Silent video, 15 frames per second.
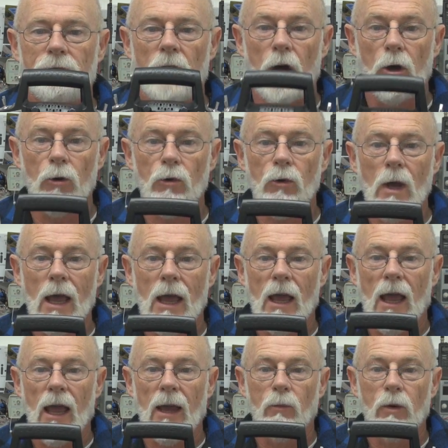Pro.
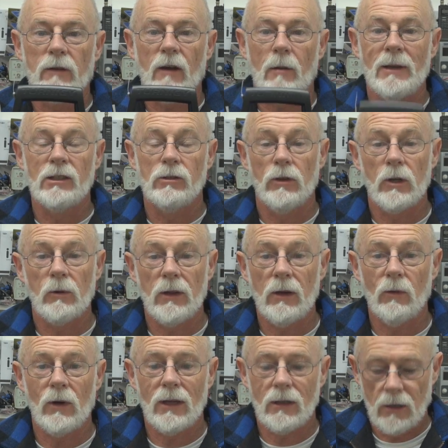And what have I been doing with
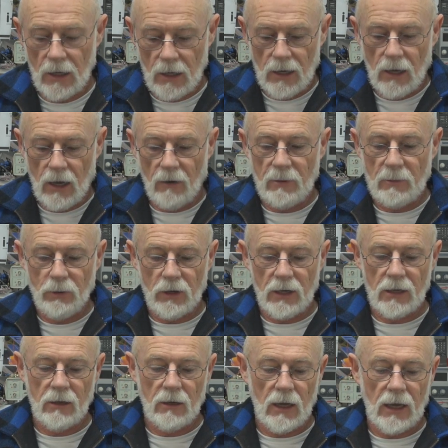it? Well, I've been
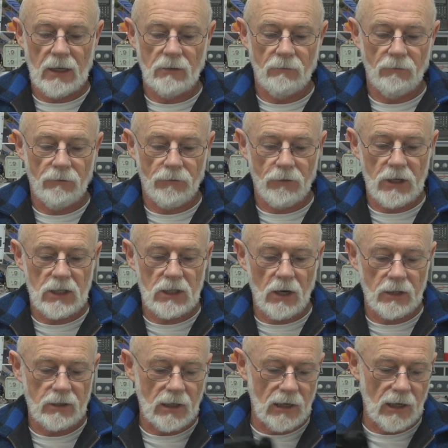putting a
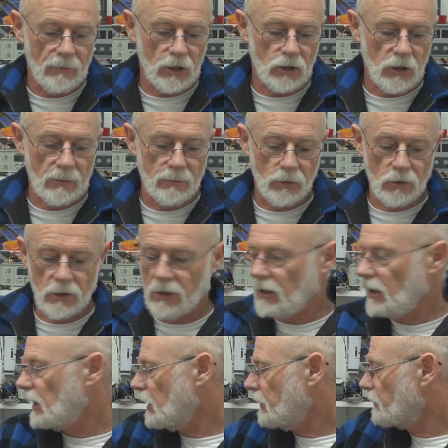FrSky telemetry board in
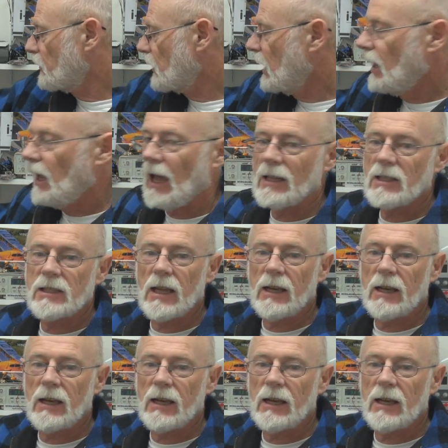here and